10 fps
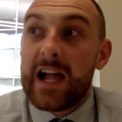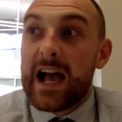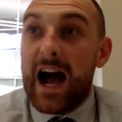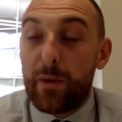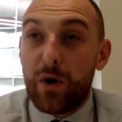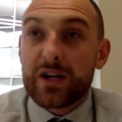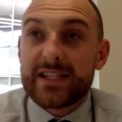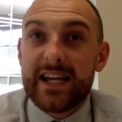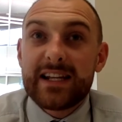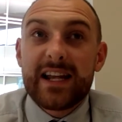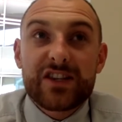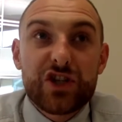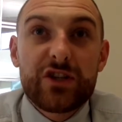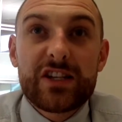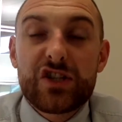I walked in
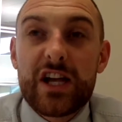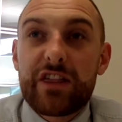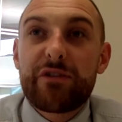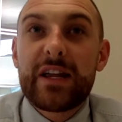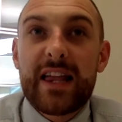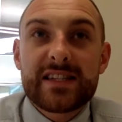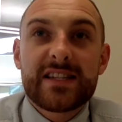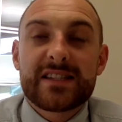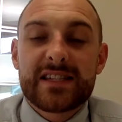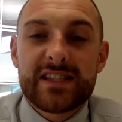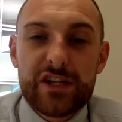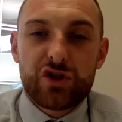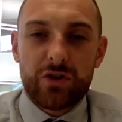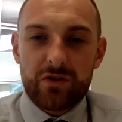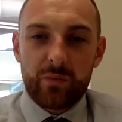to this Year 3 lesson to see
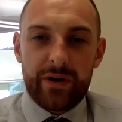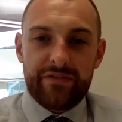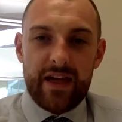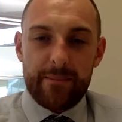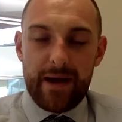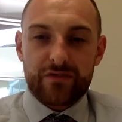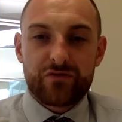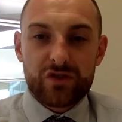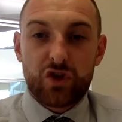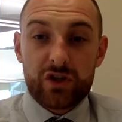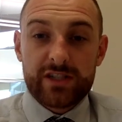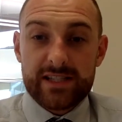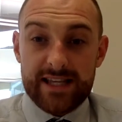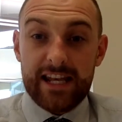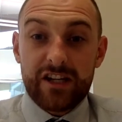children with their maths
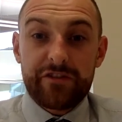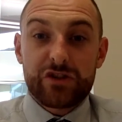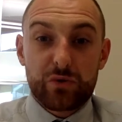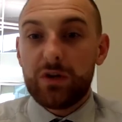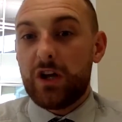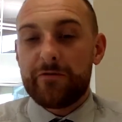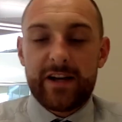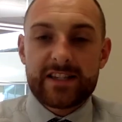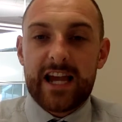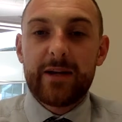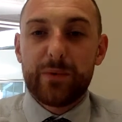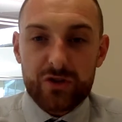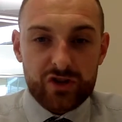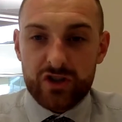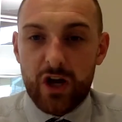resources individual on their
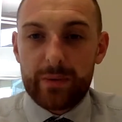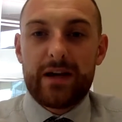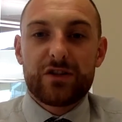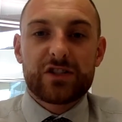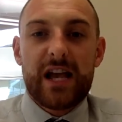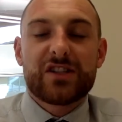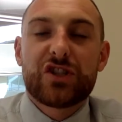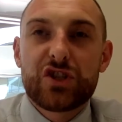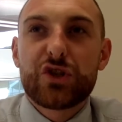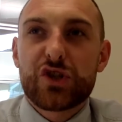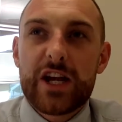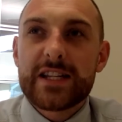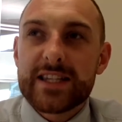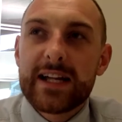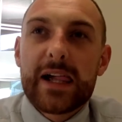tables, so no one else has to touch
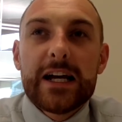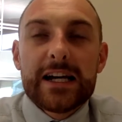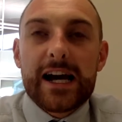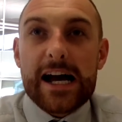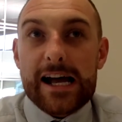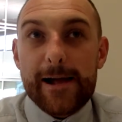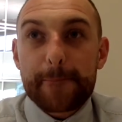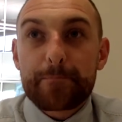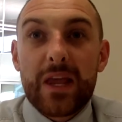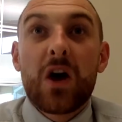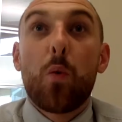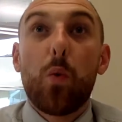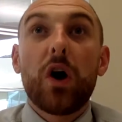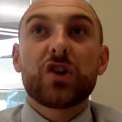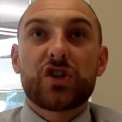it.
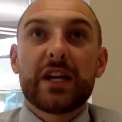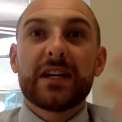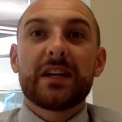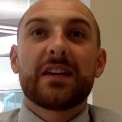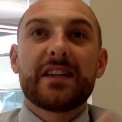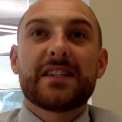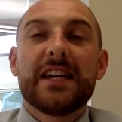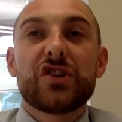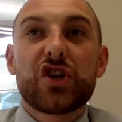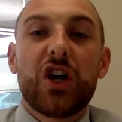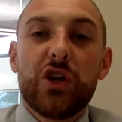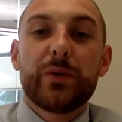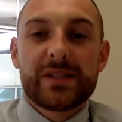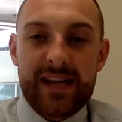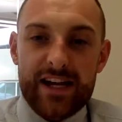Watching the teacher who
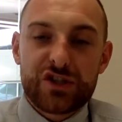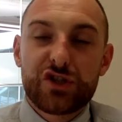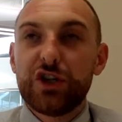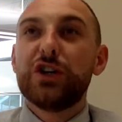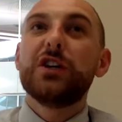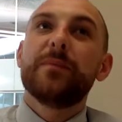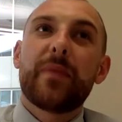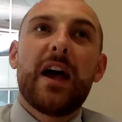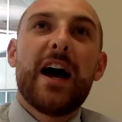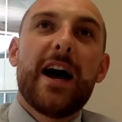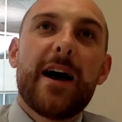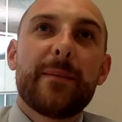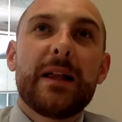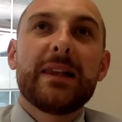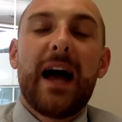was next door
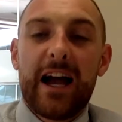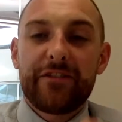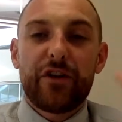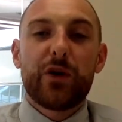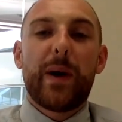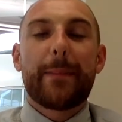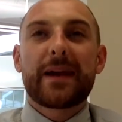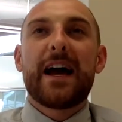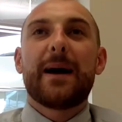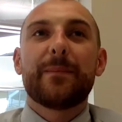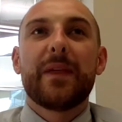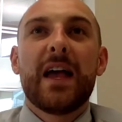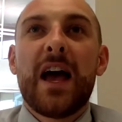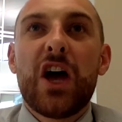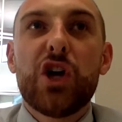live on the webcam,
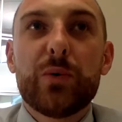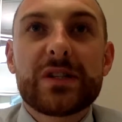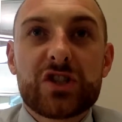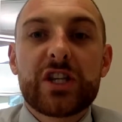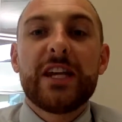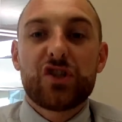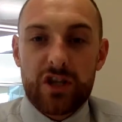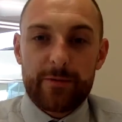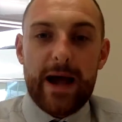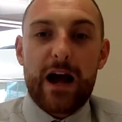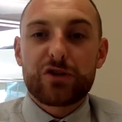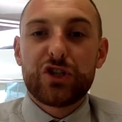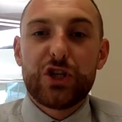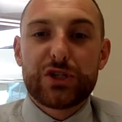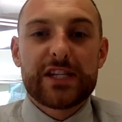who was teaching them how
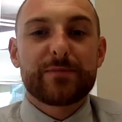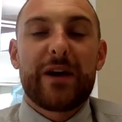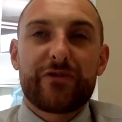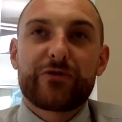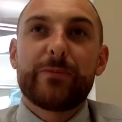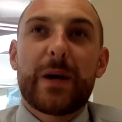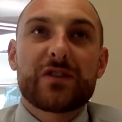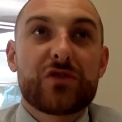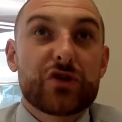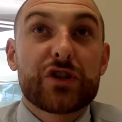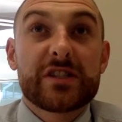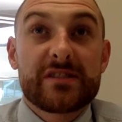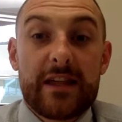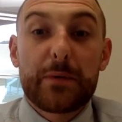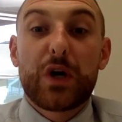to use these maths resources.
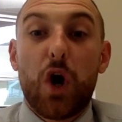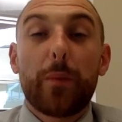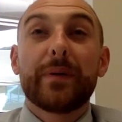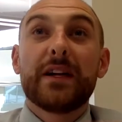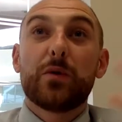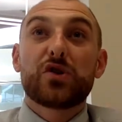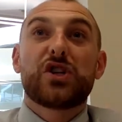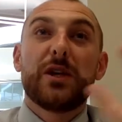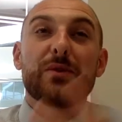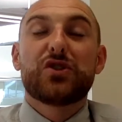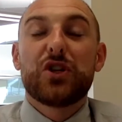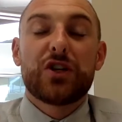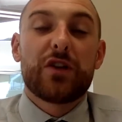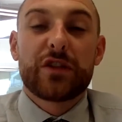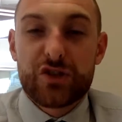They were copying what she was doing
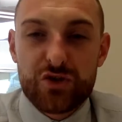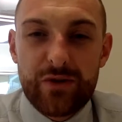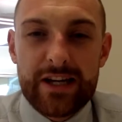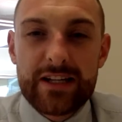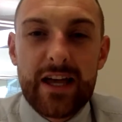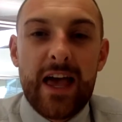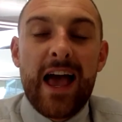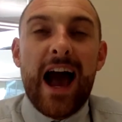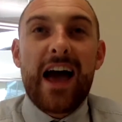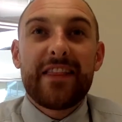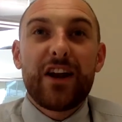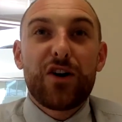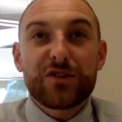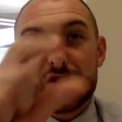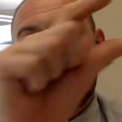on the screen, and then
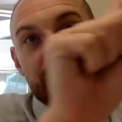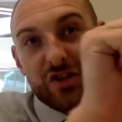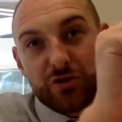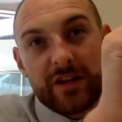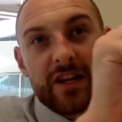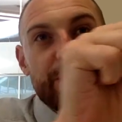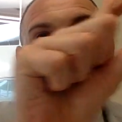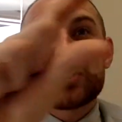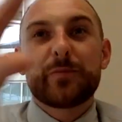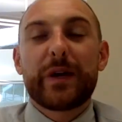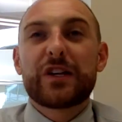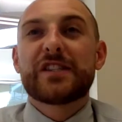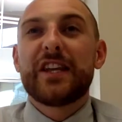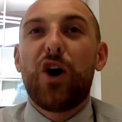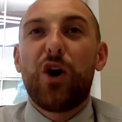also on the screen at the bottom we could
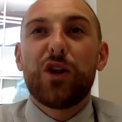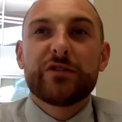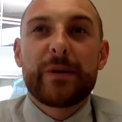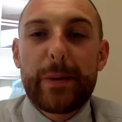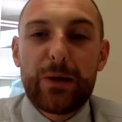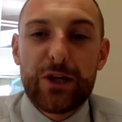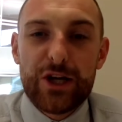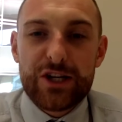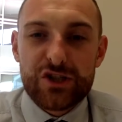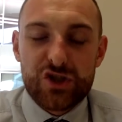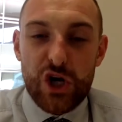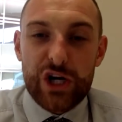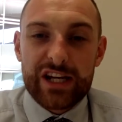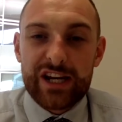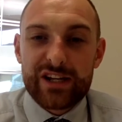see all the remote learners
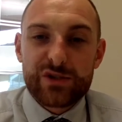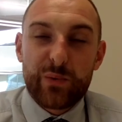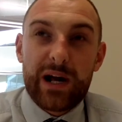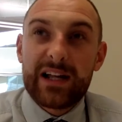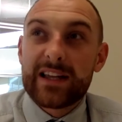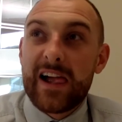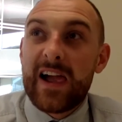joining in as well.